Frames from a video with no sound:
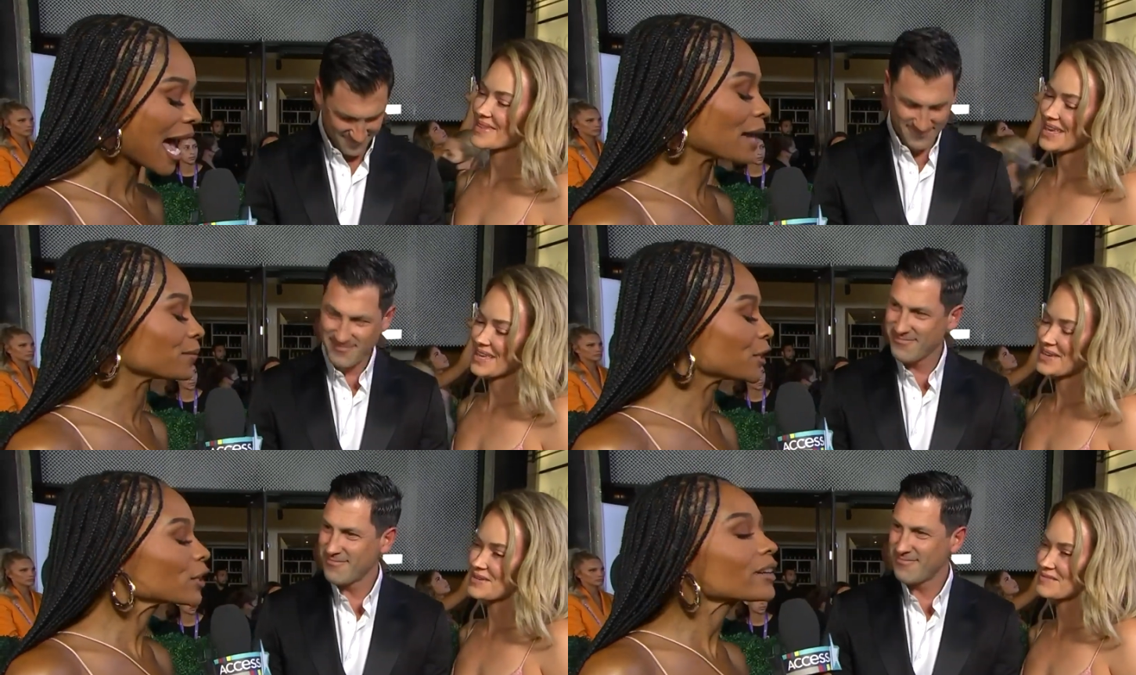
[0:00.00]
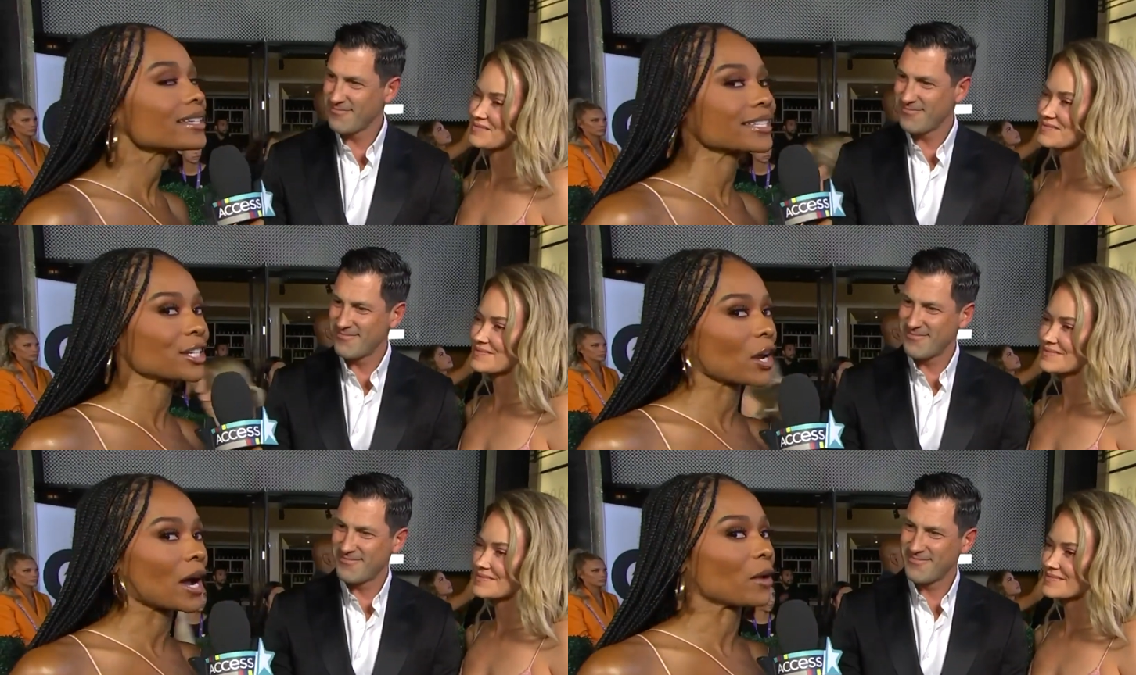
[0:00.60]
Speaker 1: I'm curious to
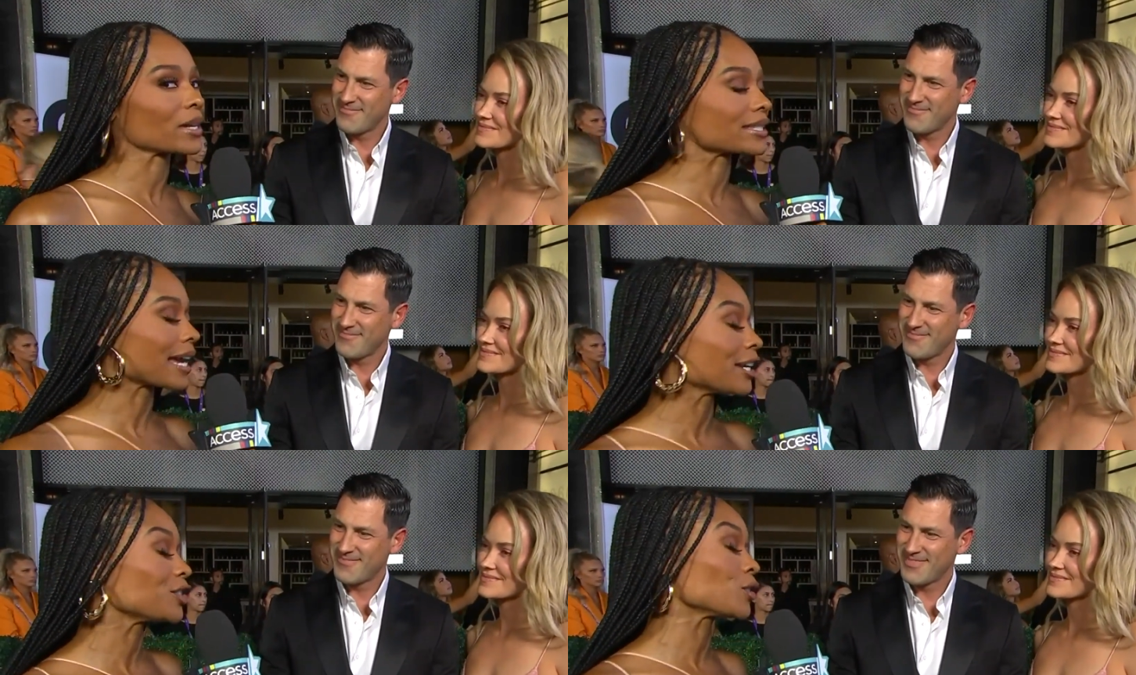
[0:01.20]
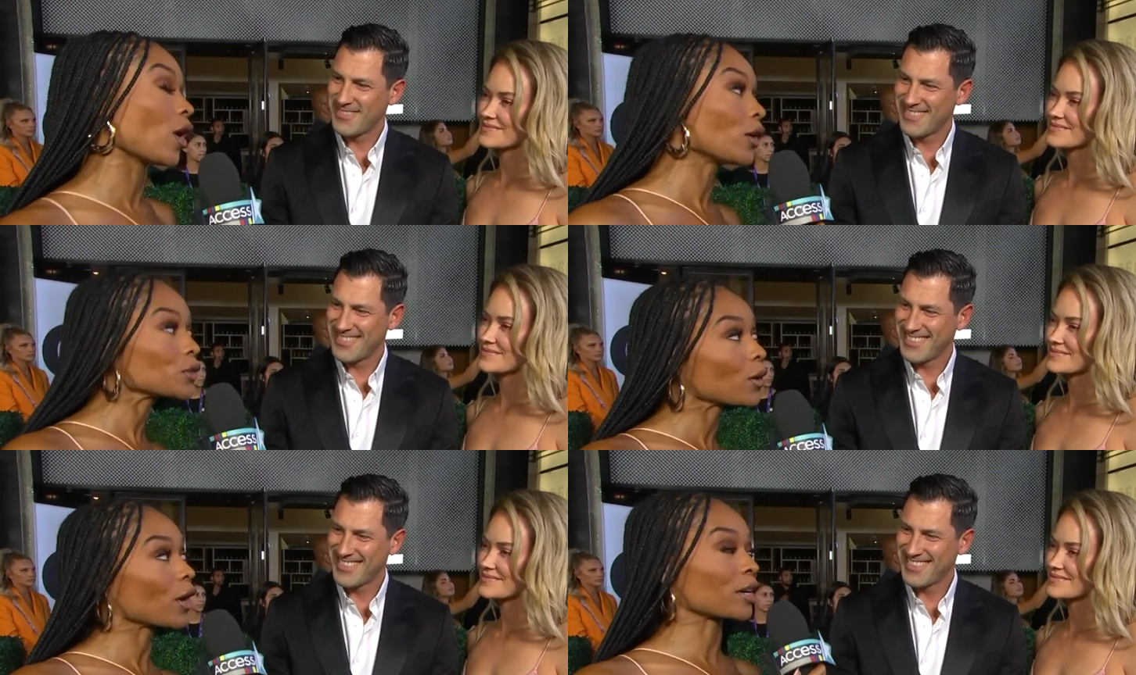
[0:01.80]
know how excited you also
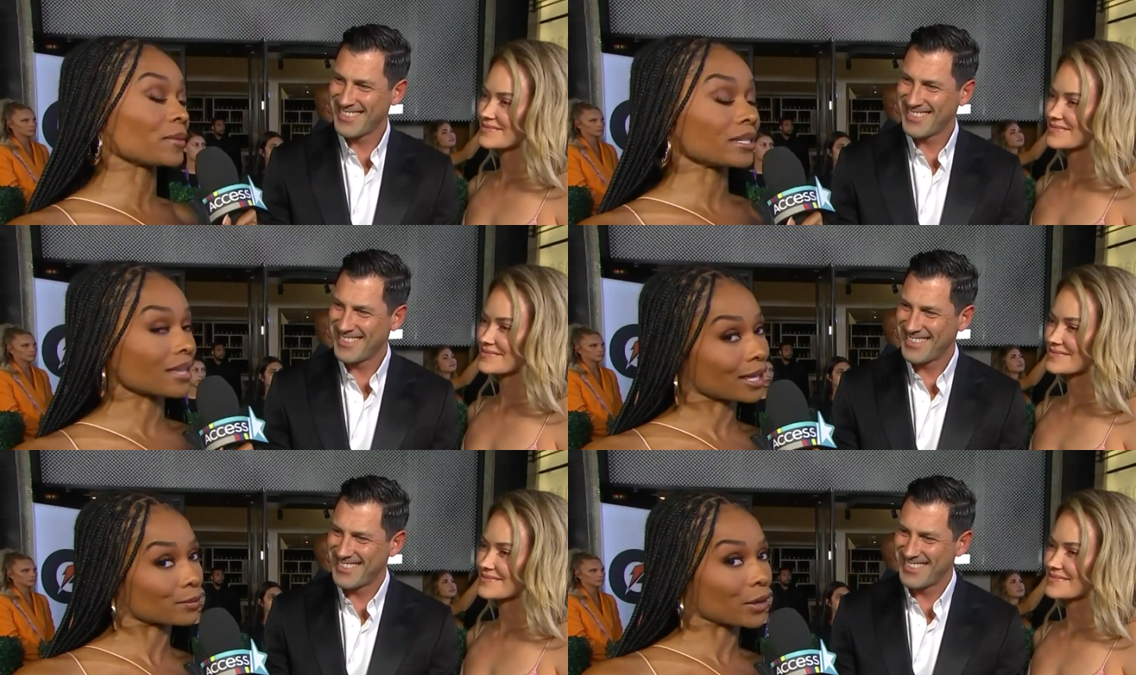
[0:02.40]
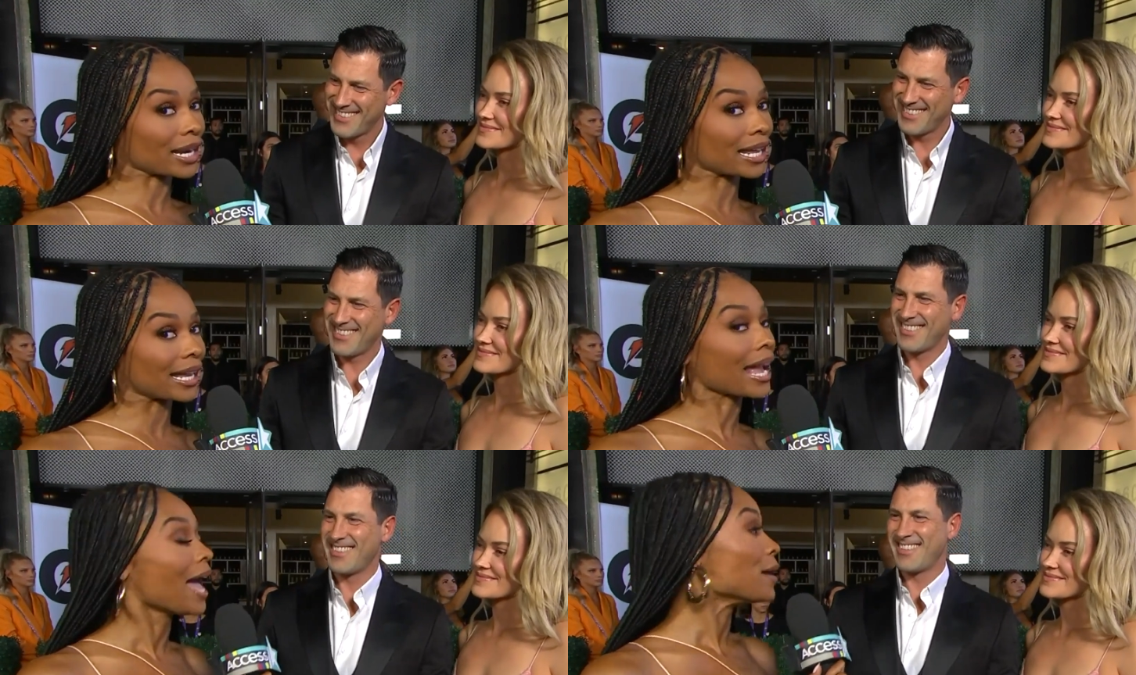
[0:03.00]
are to be celebrating
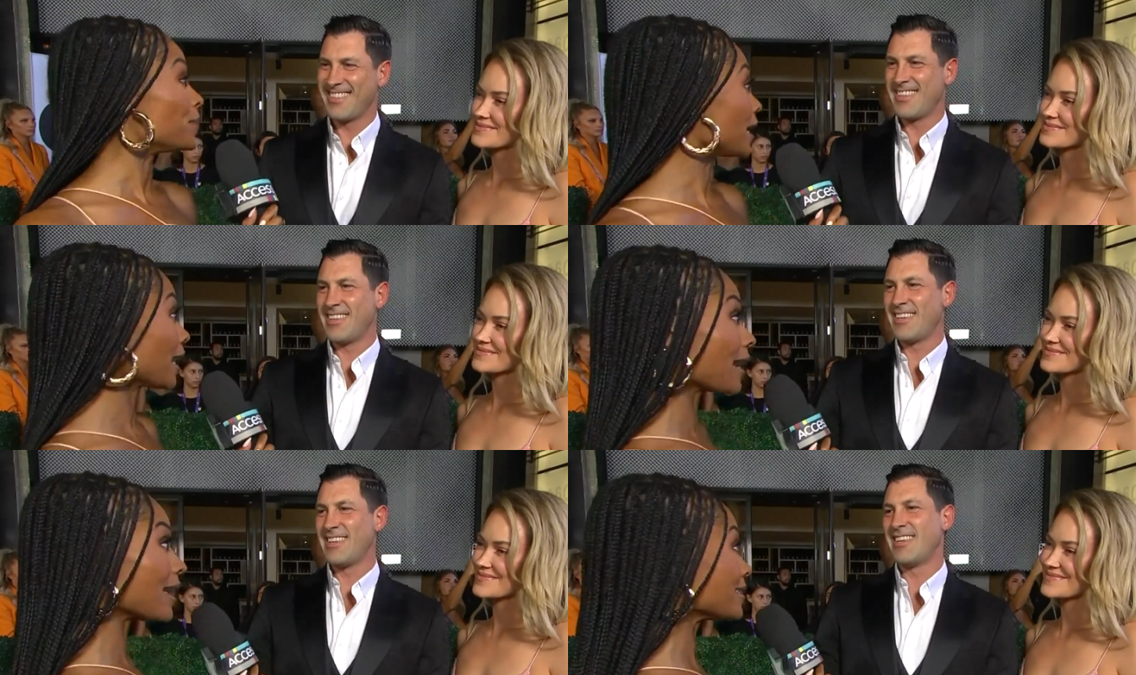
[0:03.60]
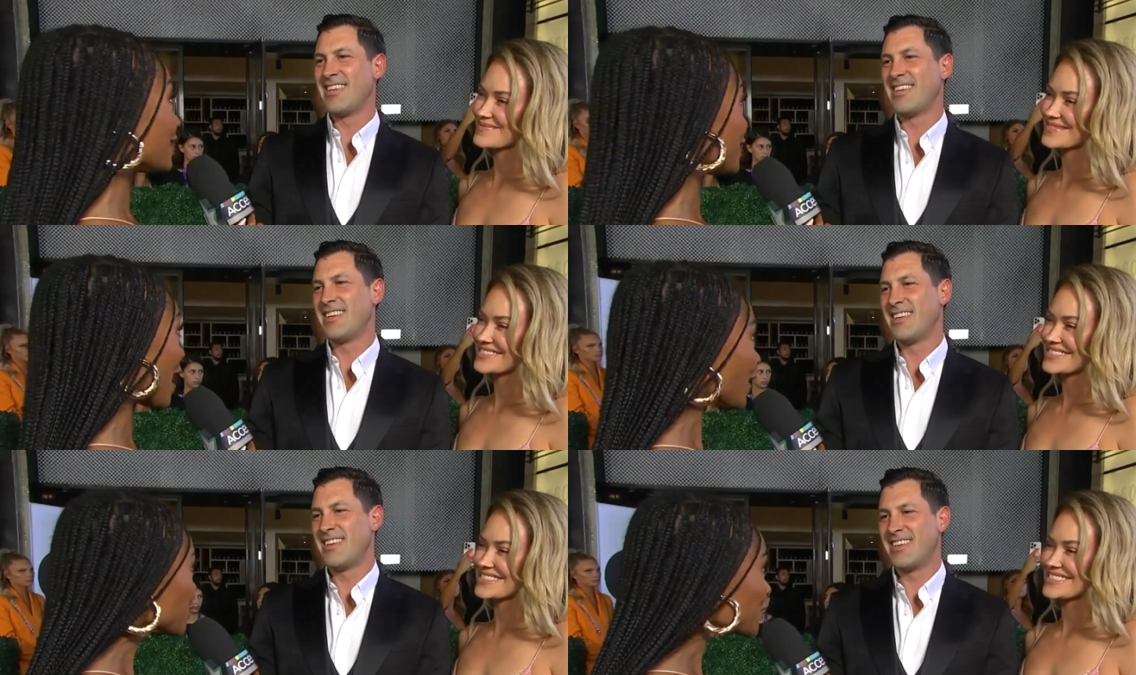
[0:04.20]
being an aunt and an
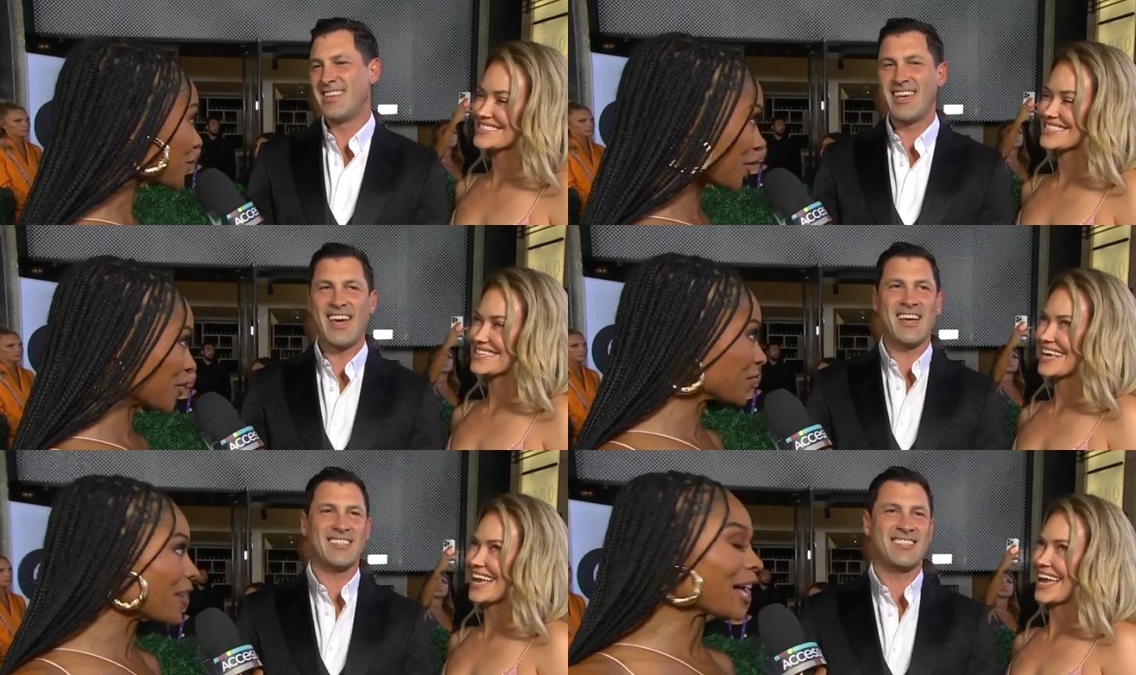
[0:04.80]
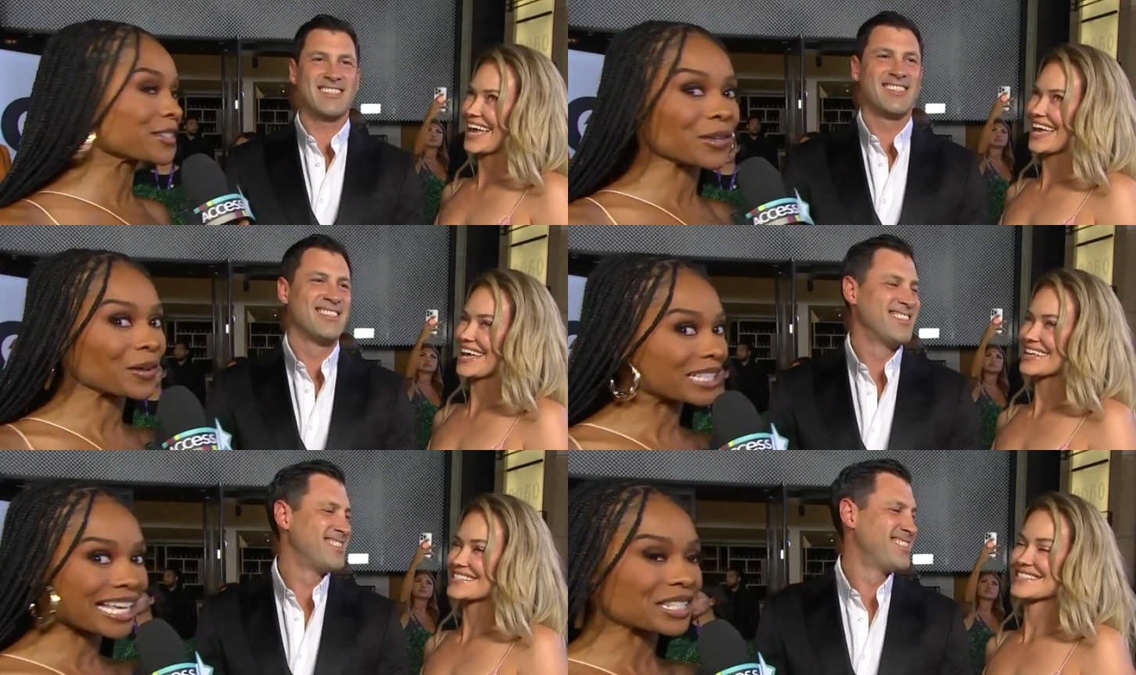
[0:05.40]
uncle soon. Val
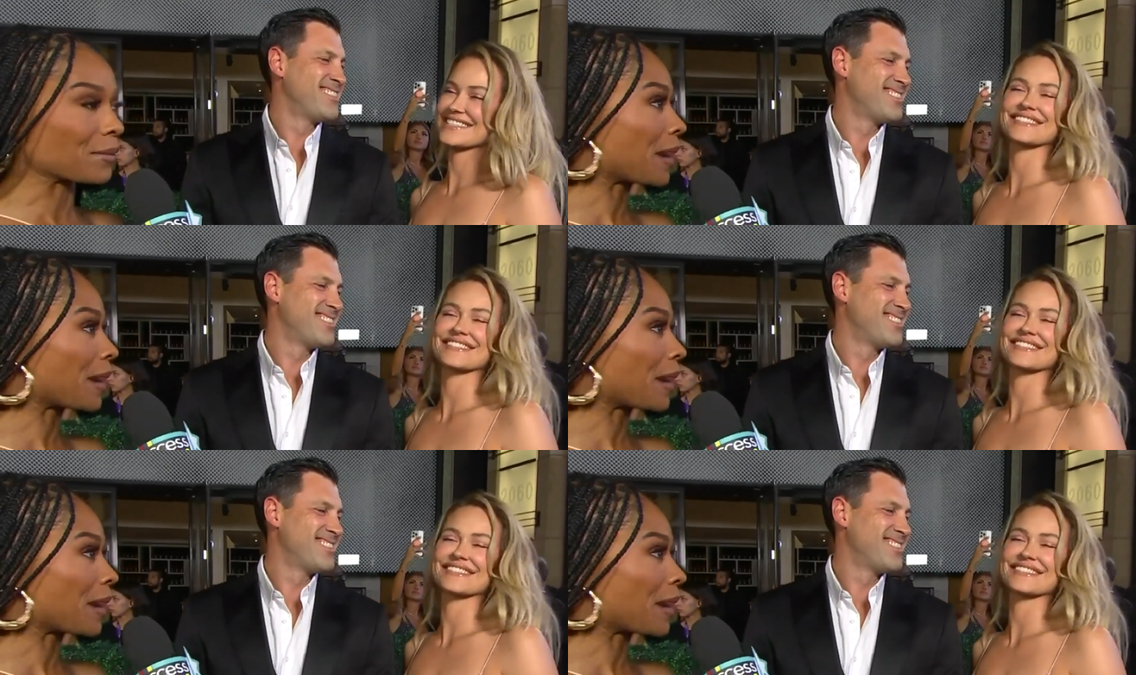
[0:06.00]
told us the